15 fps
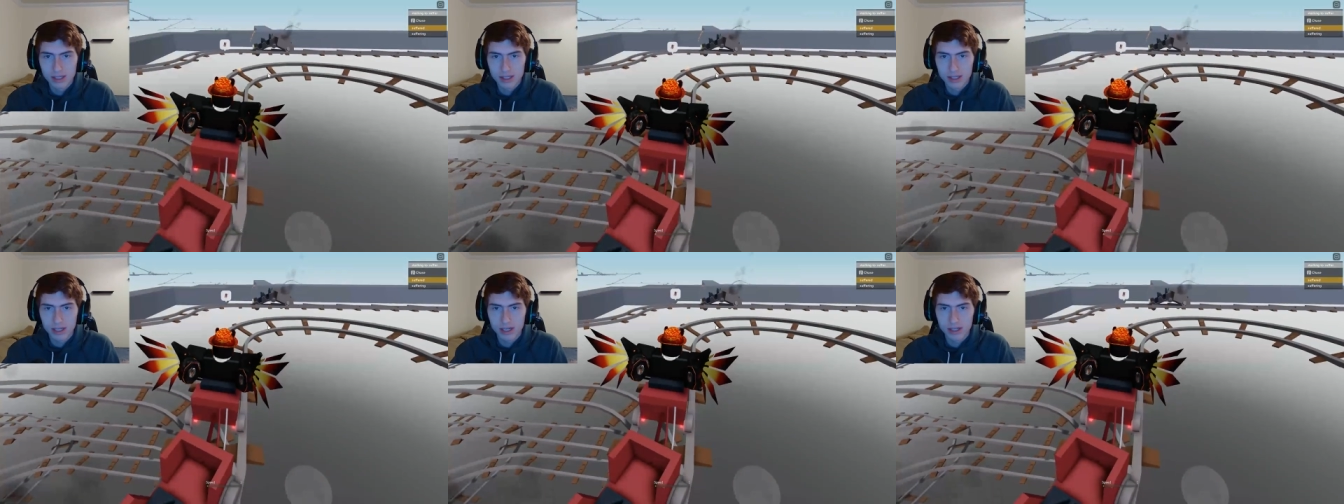
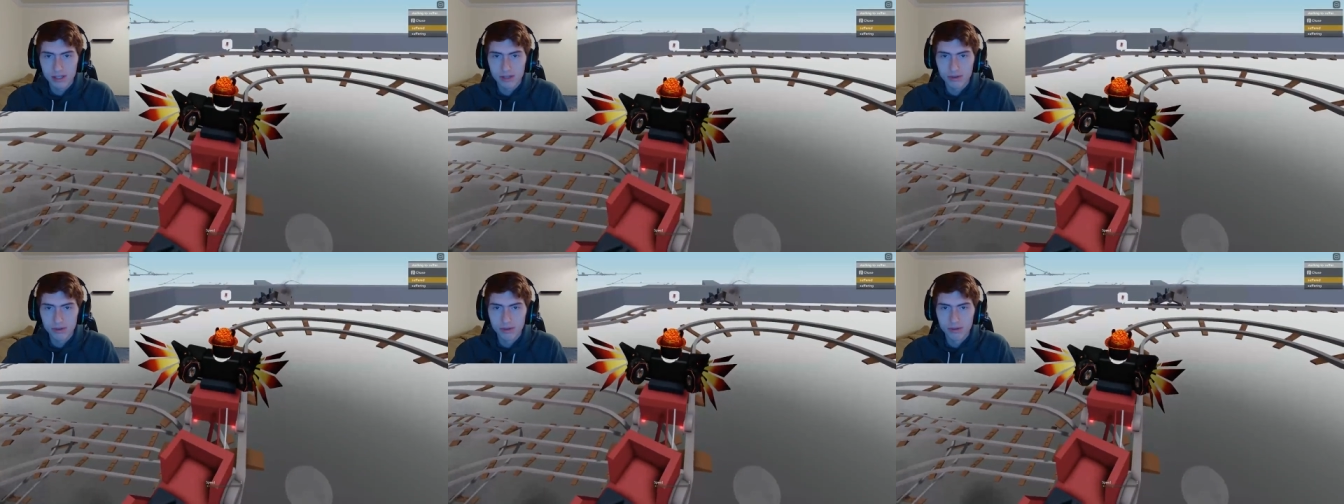can I
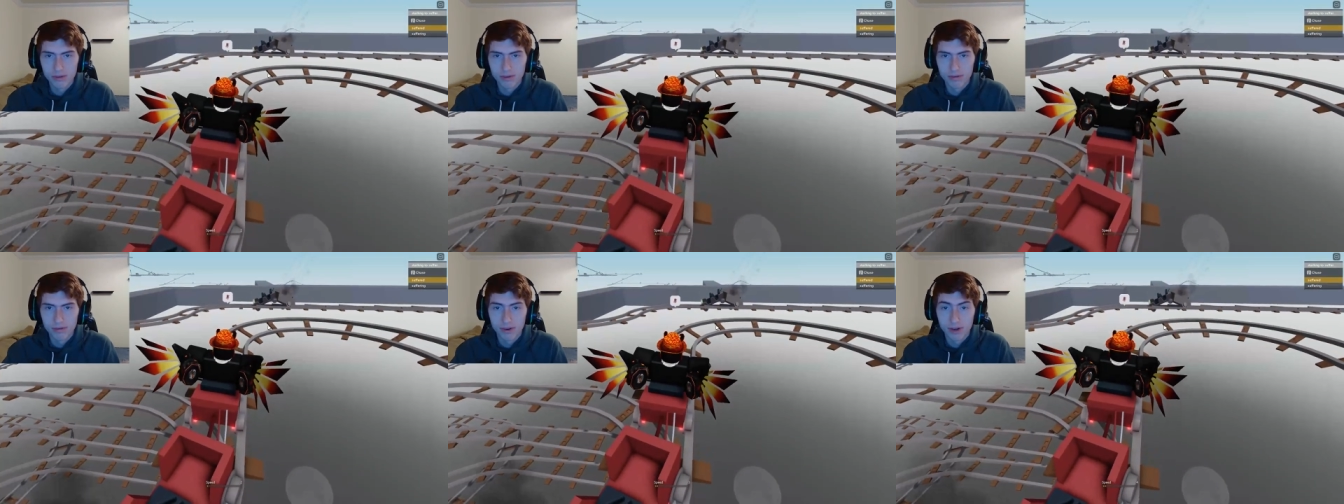shoot you
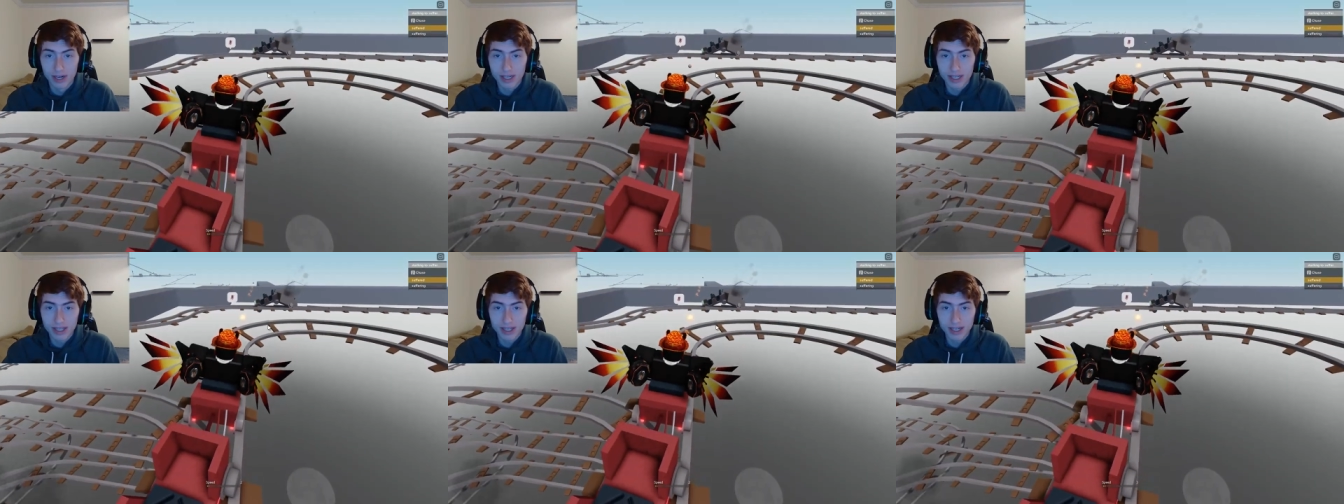before I
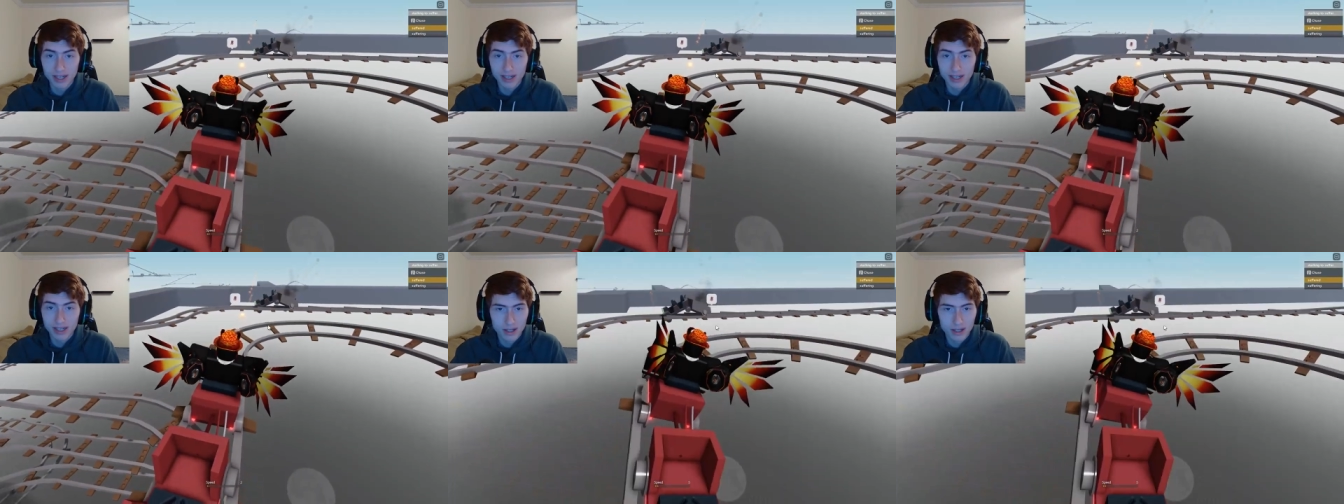get there?
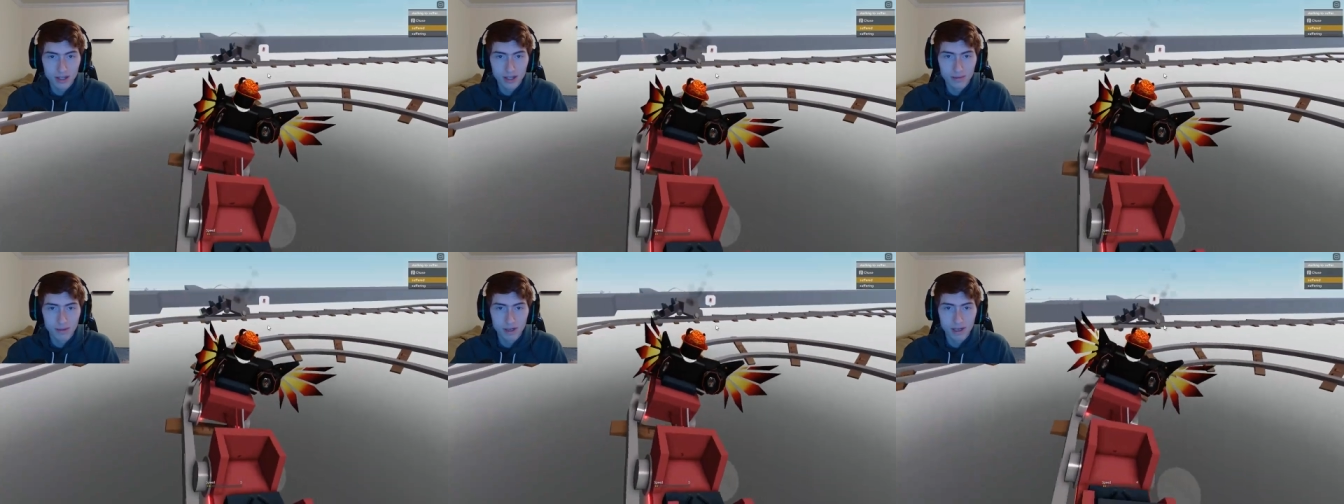
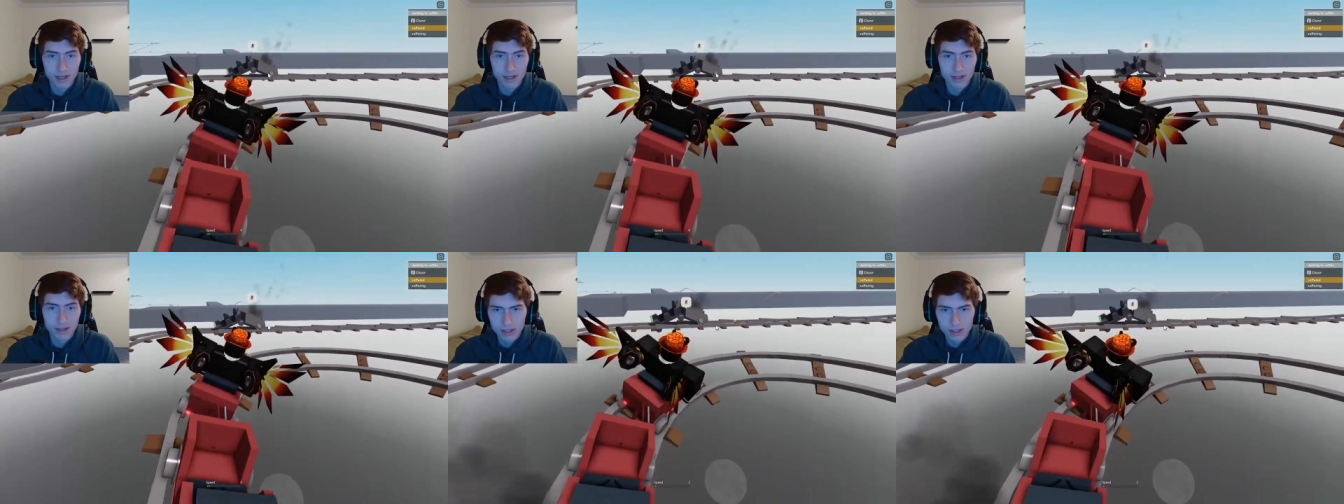Come
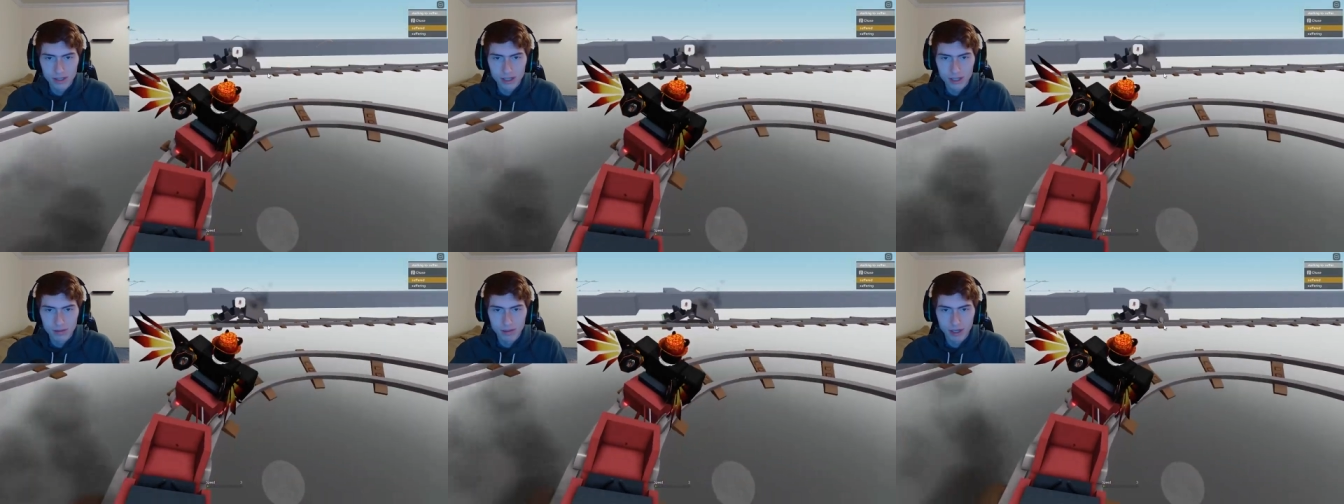on,
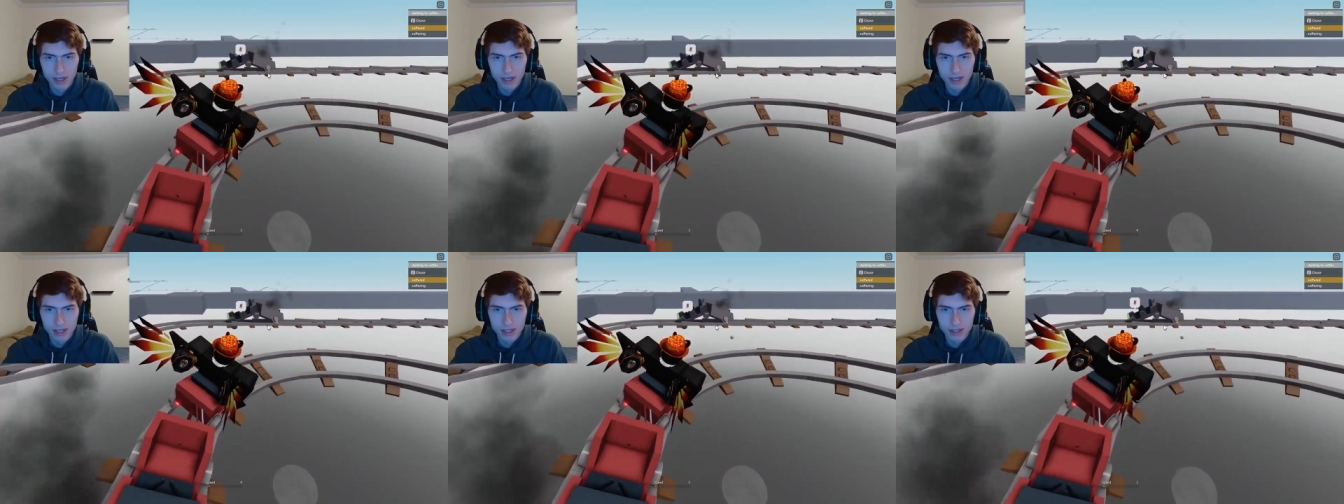come
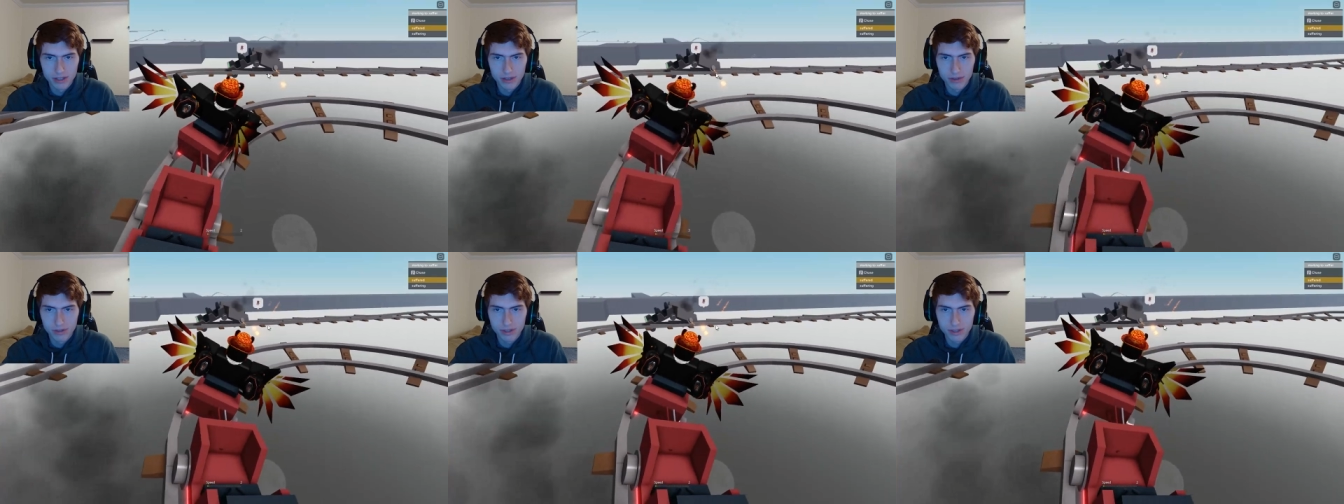on, I can
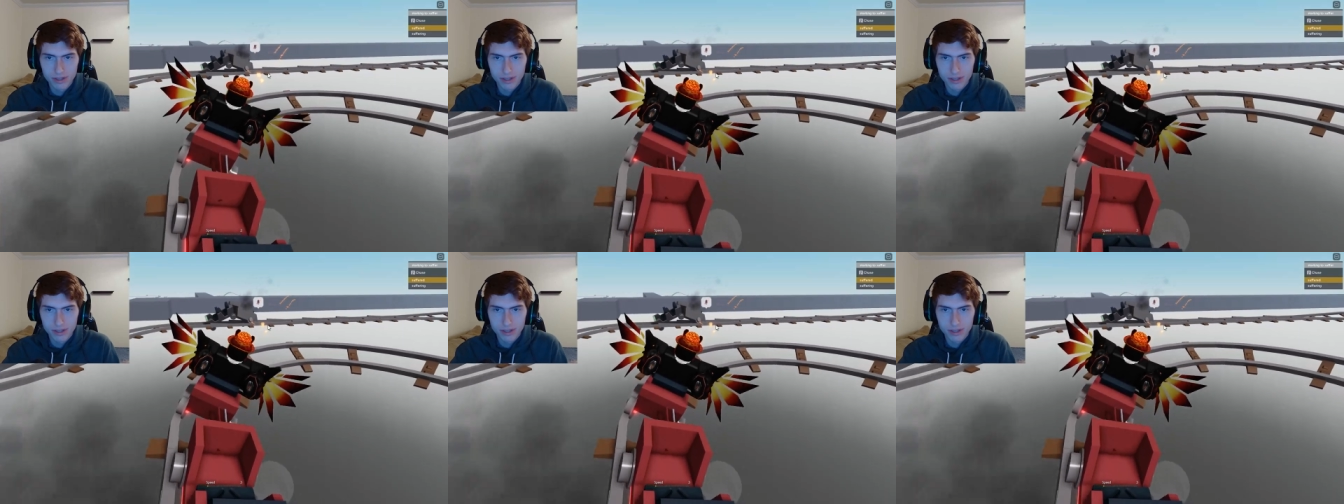shoot you.